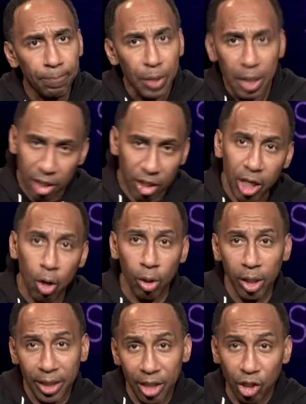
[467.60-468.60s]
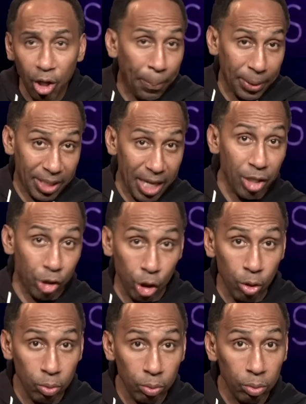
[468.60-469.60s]
Is she going to look at your
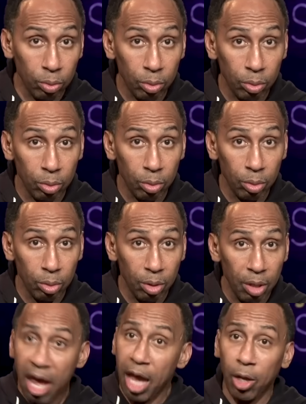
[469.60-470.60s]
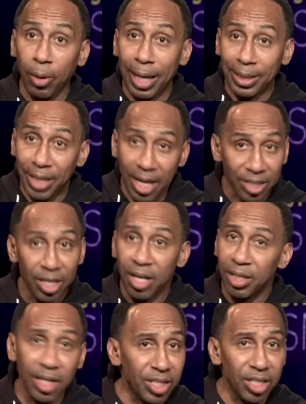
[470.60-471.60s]
potential and go like this?
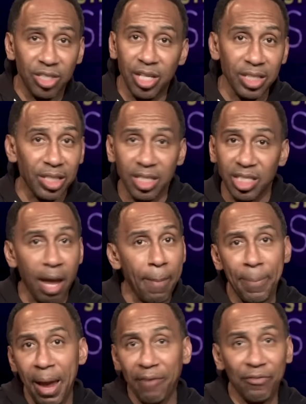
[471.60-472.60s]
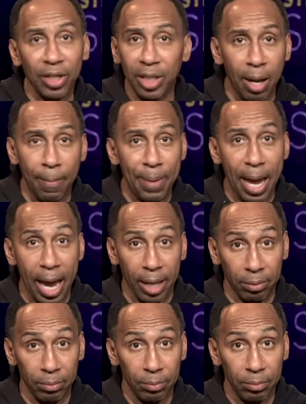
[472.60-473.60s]
This is just a setback for the comeback.
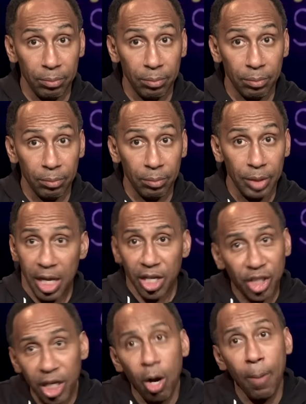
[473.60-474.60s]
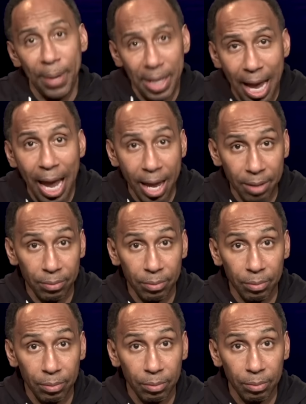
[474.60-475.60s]
Is she going to be that?
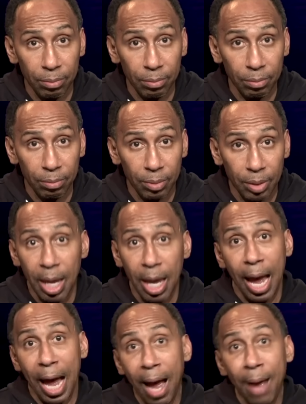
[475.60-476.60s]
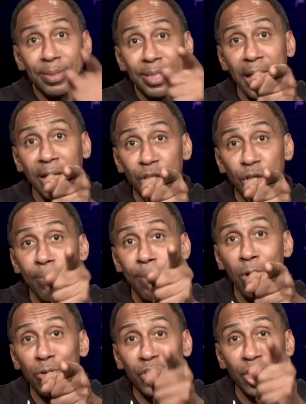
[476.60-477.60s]
I'm telling you,
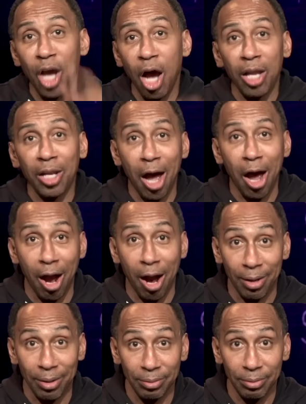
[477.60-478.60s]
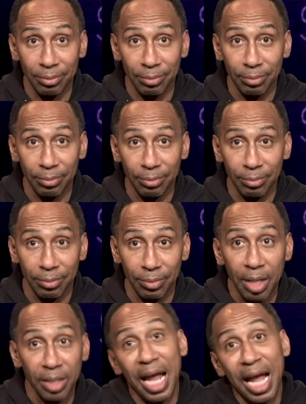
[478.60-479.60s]
most of y'all are.
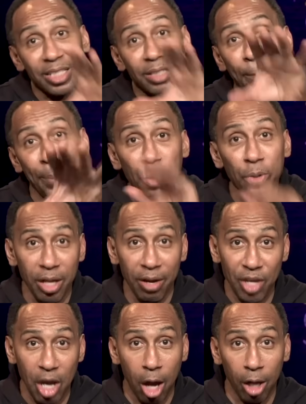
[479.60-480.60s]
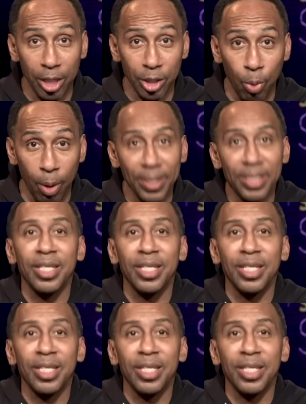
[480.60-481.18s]
That's the beauty of y'all as women.